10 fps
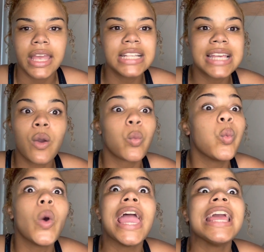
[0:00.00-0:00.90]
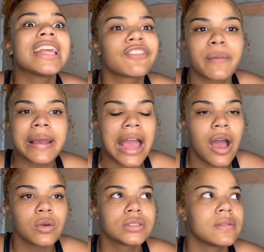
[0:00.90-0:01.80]
like waiting for my
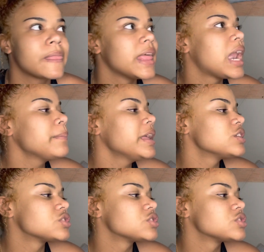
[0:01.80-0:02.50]
house. And I'm like,